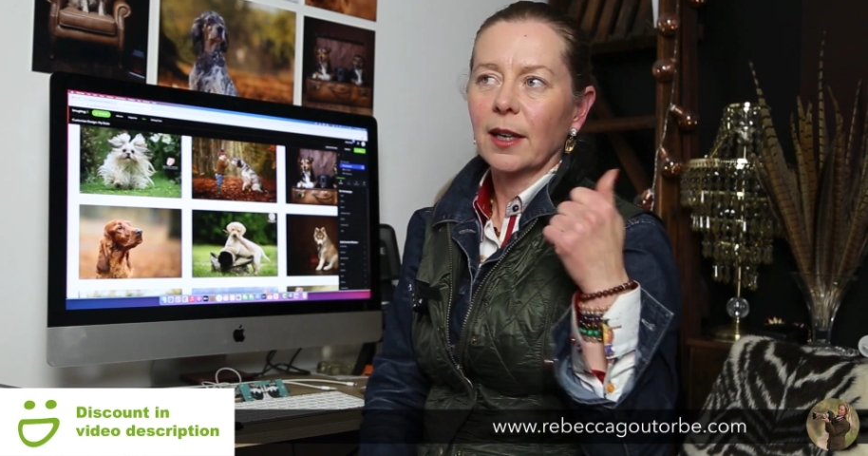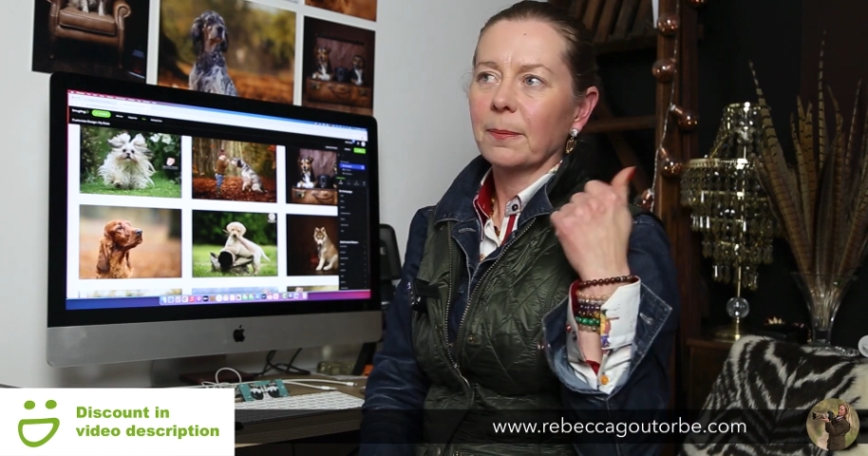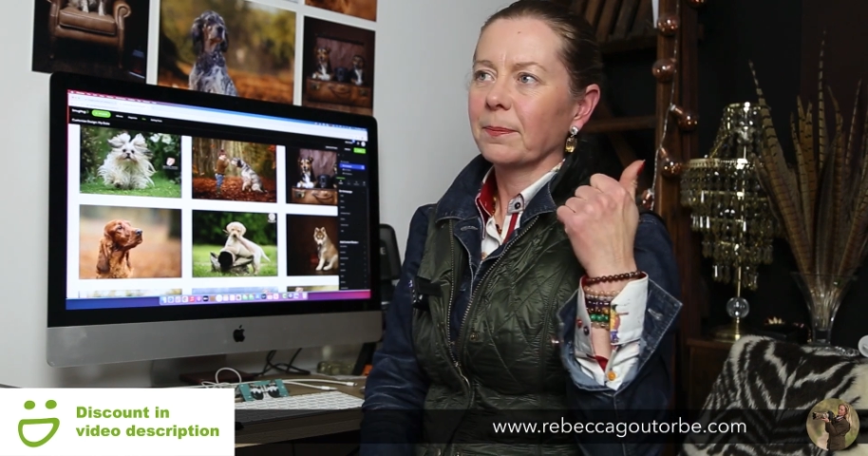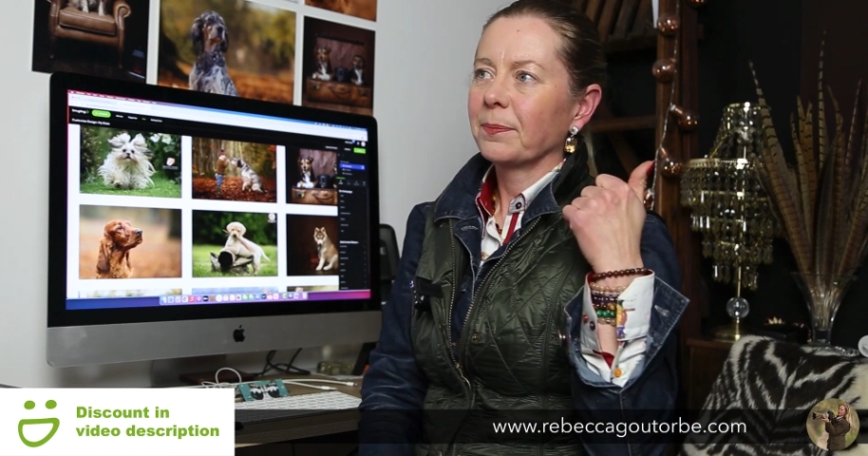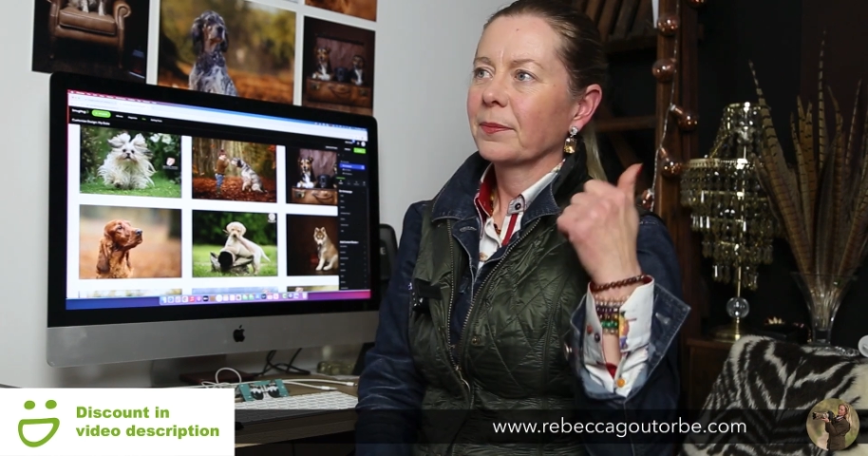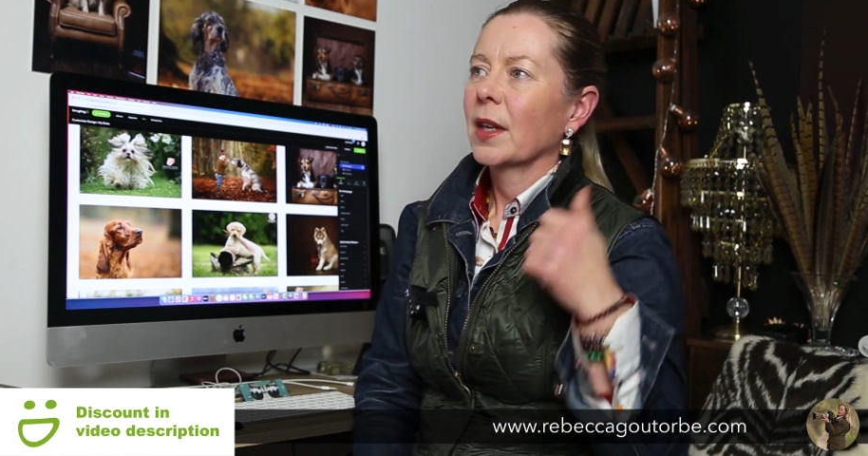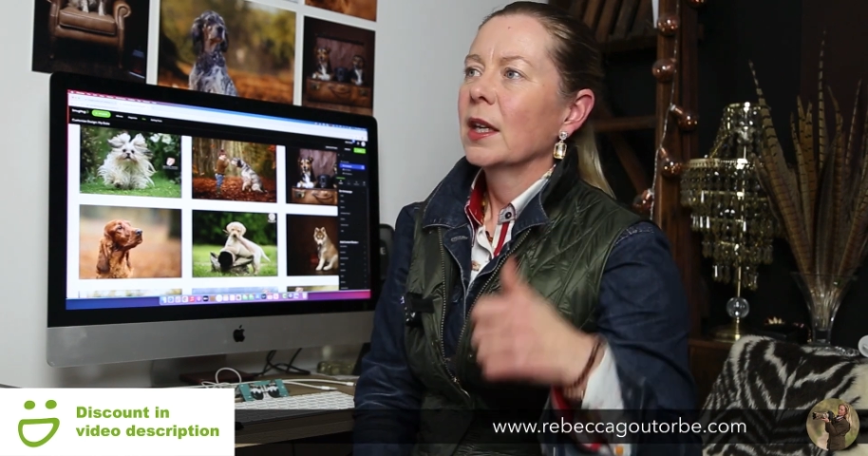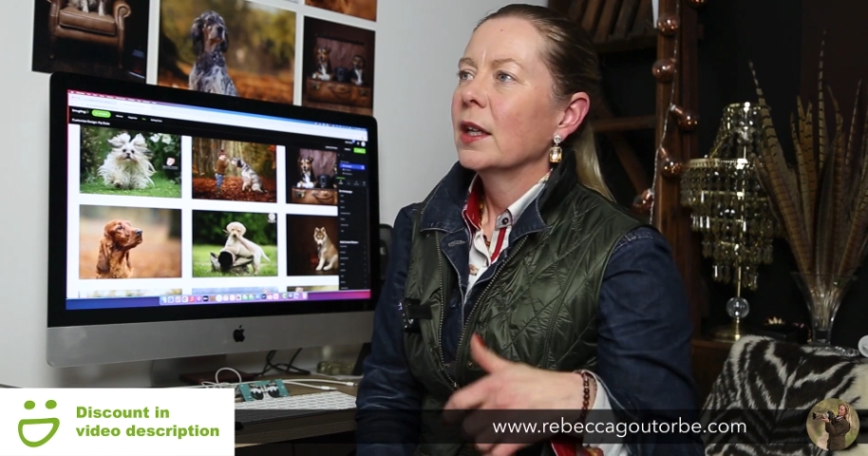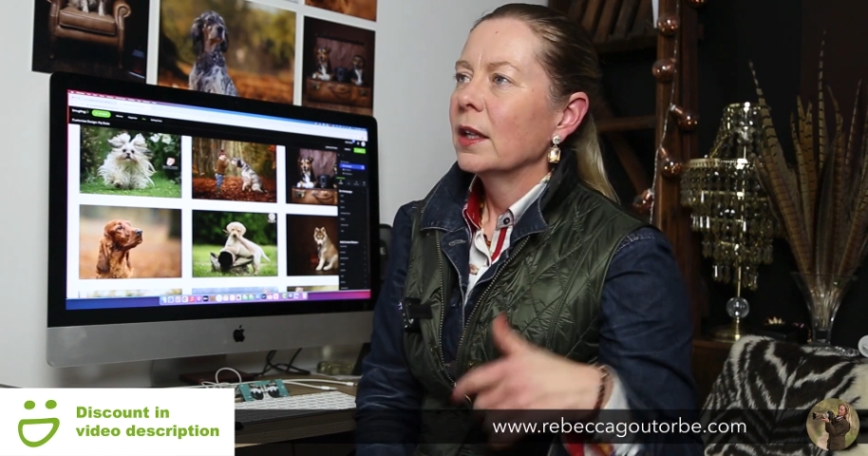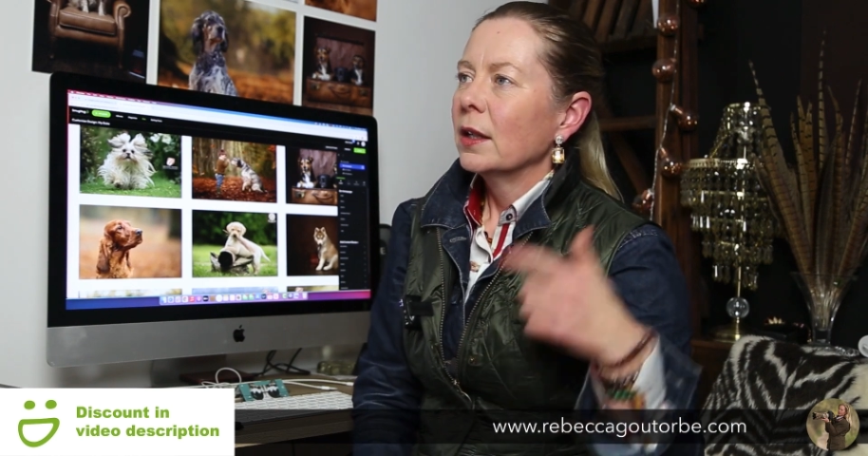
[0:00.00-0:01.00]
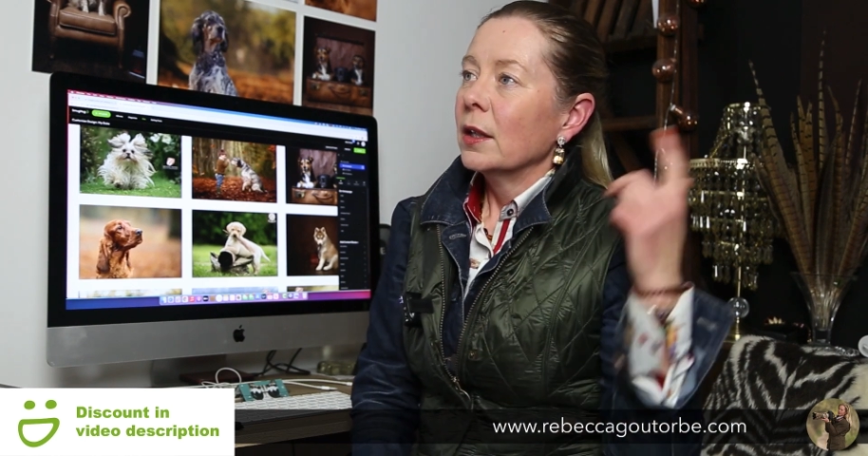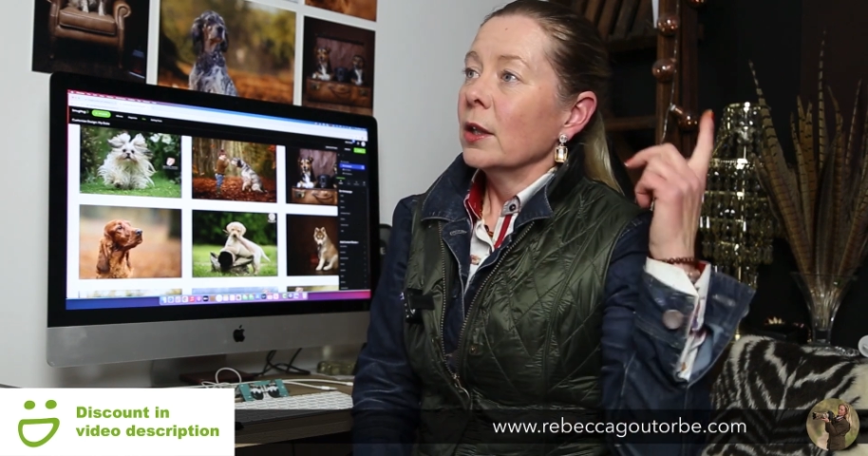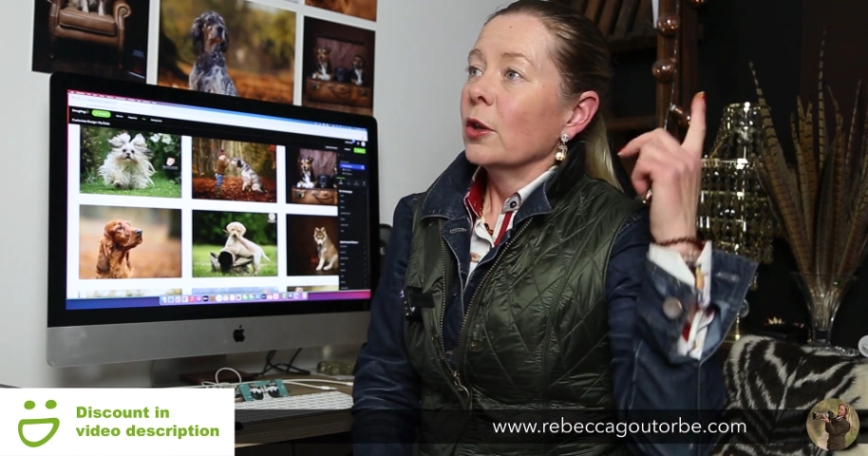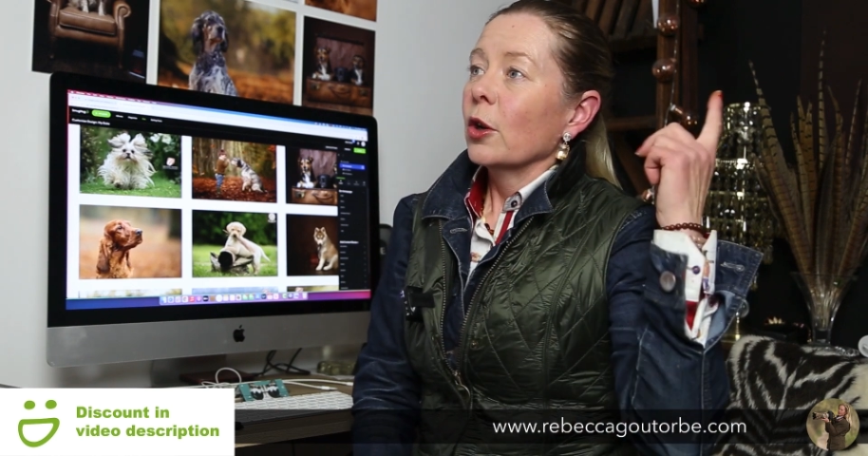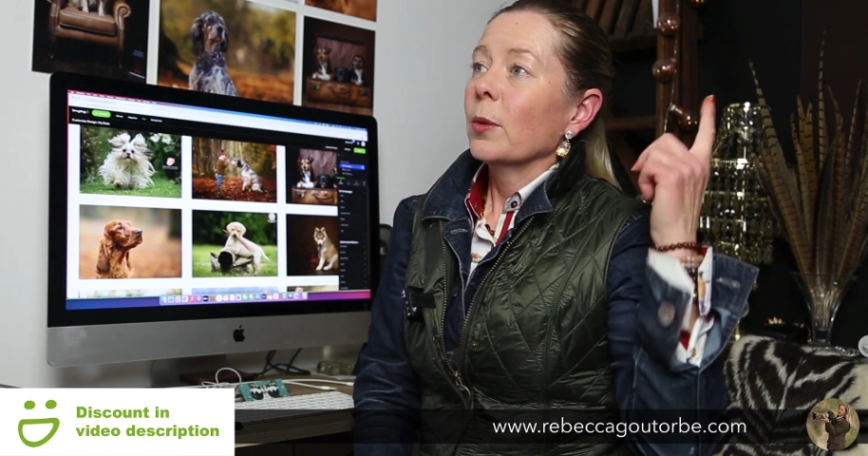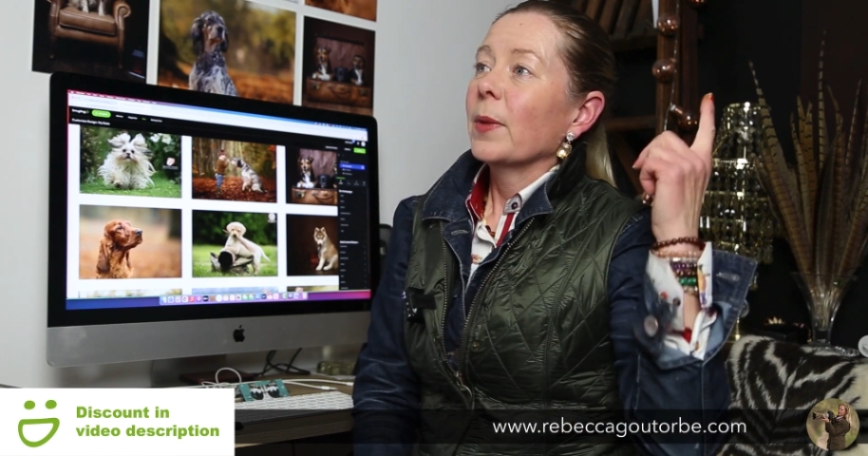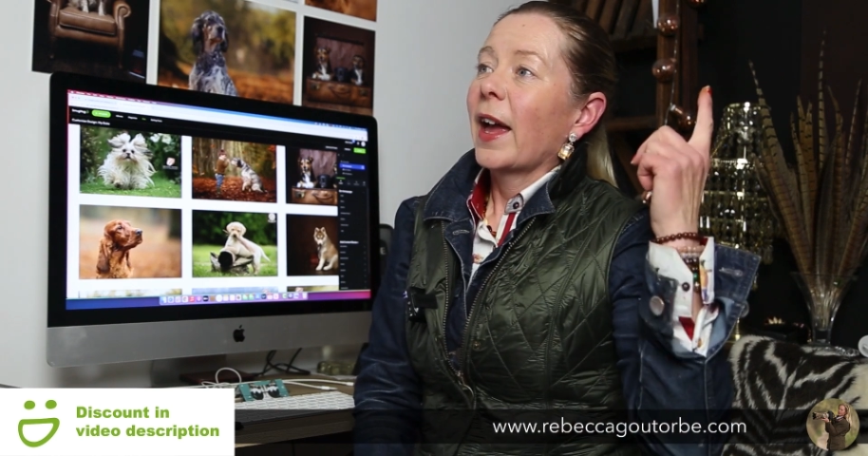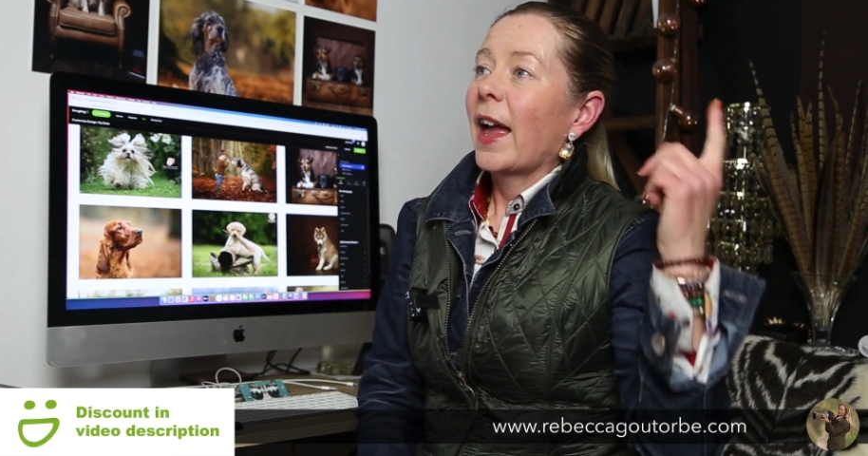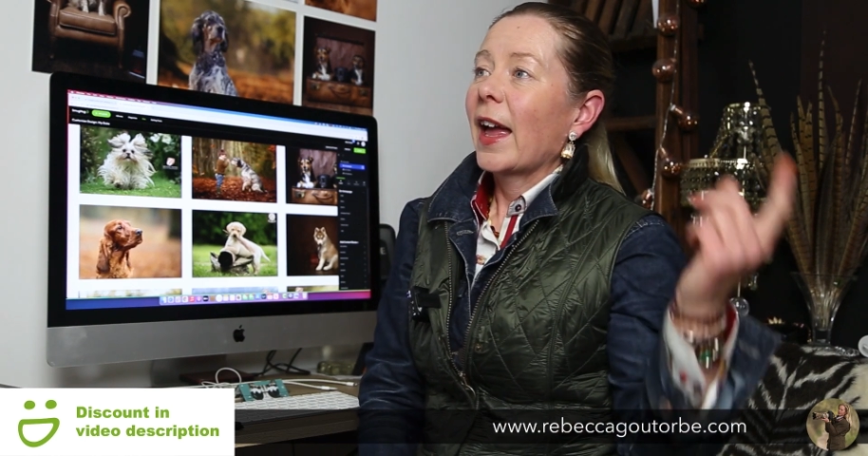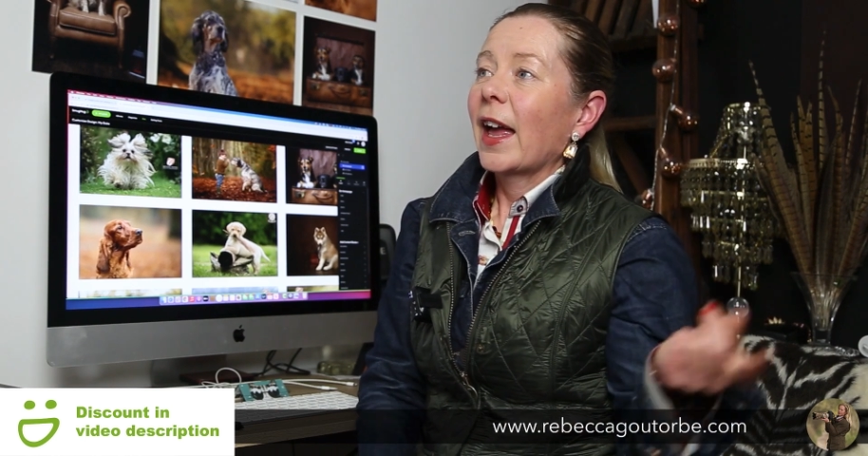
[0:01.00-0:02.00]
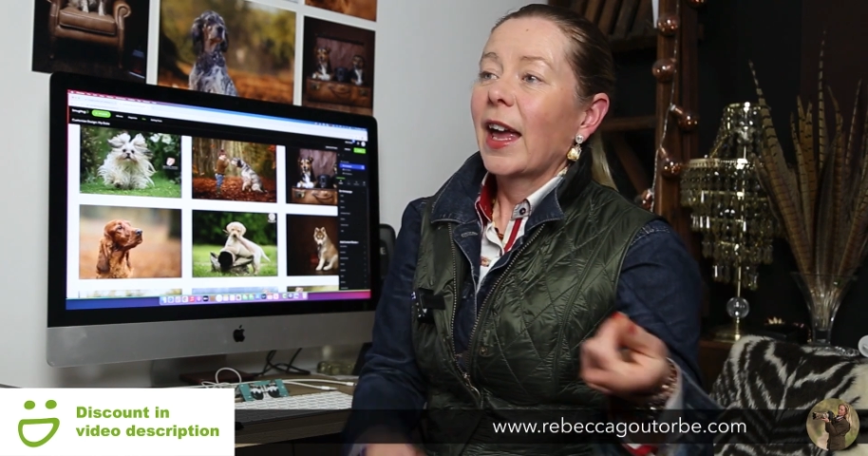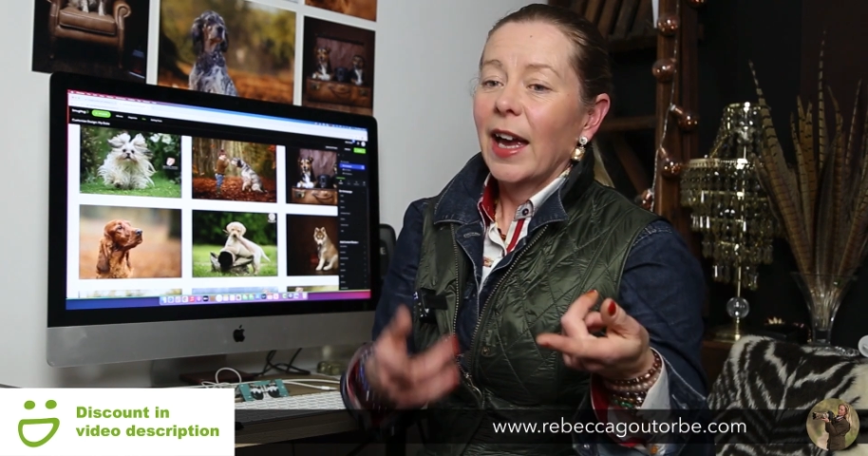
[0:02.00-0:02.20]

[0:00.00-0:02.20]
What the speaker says: up there.